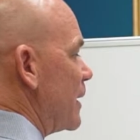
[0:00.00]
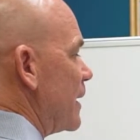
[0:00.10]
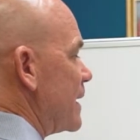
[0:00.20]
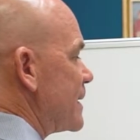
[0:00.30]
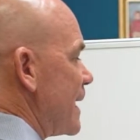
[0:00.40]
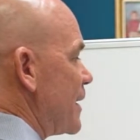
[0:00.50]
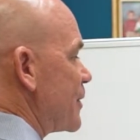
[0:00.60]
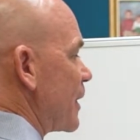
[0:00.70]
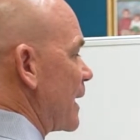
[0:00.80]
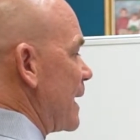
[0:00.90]

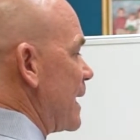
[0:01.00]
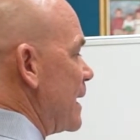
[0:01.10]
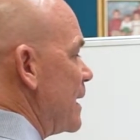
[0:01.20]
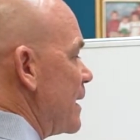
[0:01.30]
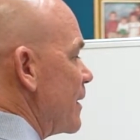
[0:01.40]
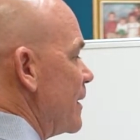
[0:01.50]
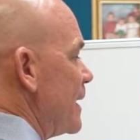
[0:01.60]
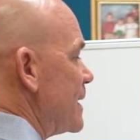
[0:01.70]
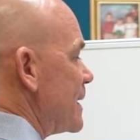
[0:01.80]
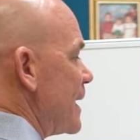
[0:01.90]
essentially,
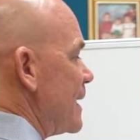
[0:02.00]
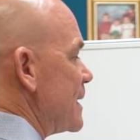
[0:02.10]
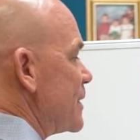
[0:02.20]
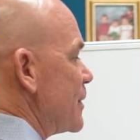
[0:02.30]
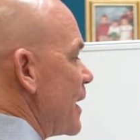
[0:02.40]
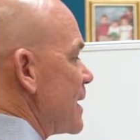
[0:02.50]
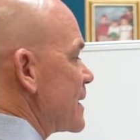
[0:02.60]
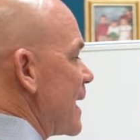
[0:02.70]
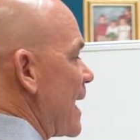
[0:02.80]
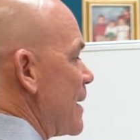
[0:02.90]
this is
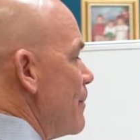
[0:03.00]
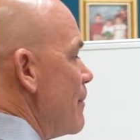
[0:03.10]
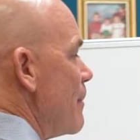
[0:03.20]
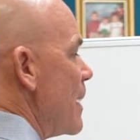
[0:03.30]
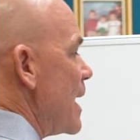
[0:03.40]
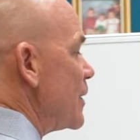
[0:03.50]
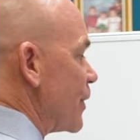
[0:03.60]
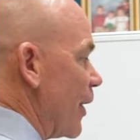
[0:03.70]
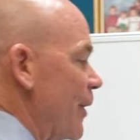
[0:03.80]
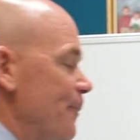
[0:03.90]
just a measure